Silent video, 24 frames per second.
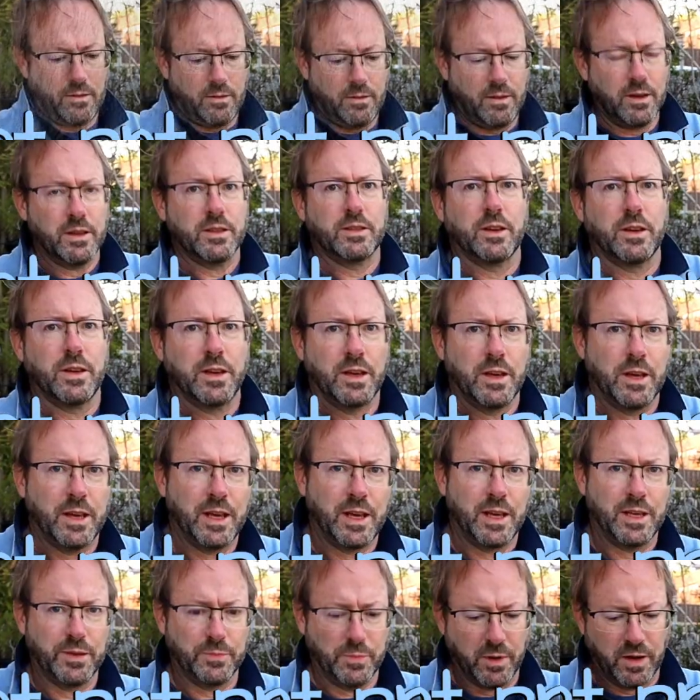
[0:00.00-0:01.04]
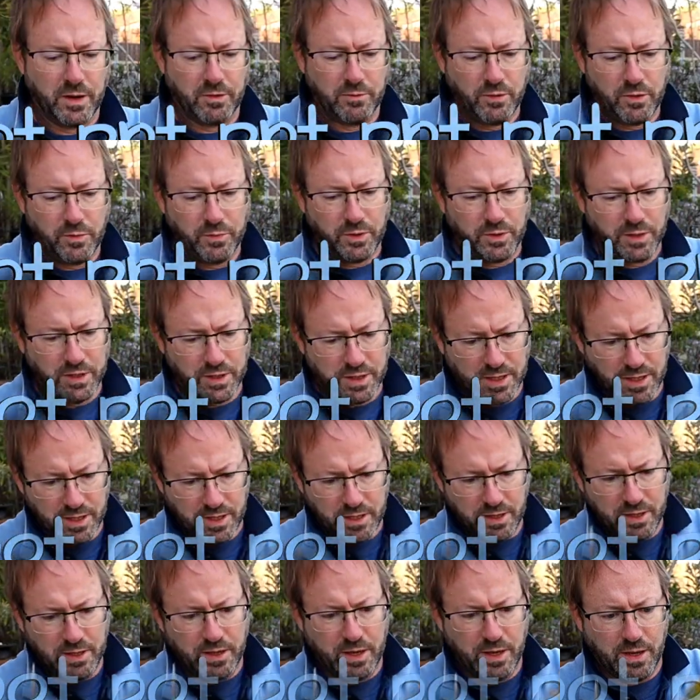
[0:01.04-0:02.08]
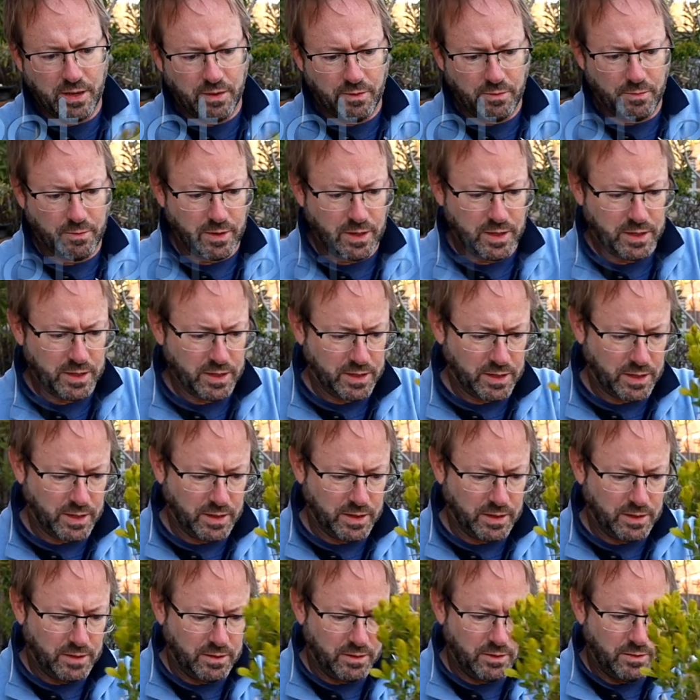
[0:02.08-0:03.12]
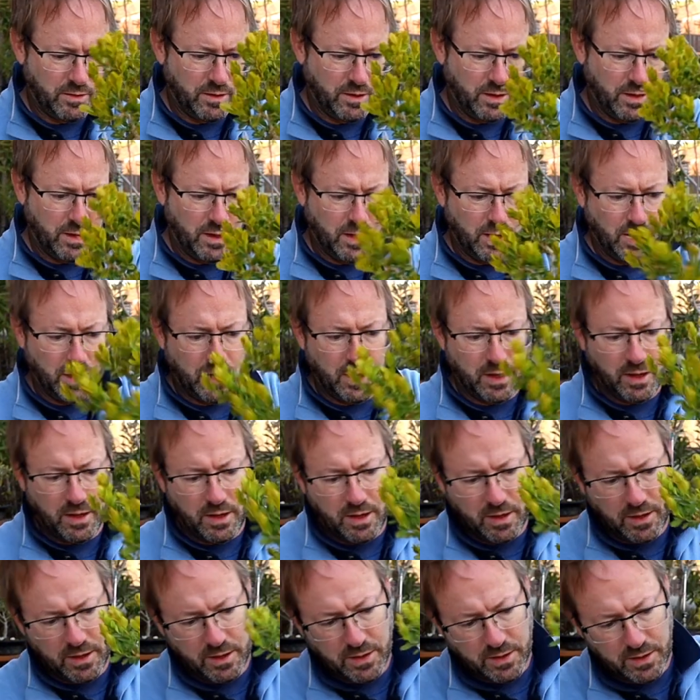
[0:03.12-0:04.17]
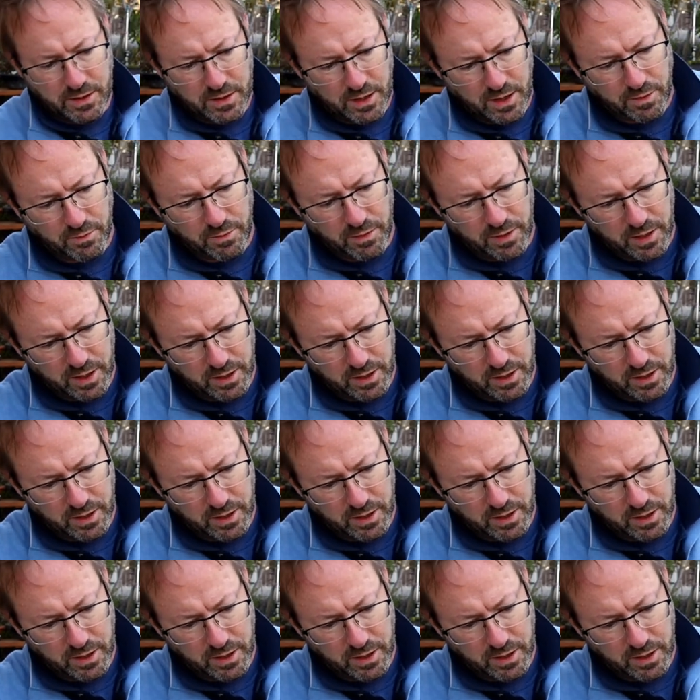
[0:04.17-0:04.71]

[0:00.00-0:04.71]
Right, so here's my root pruning scissors. We're just going to start with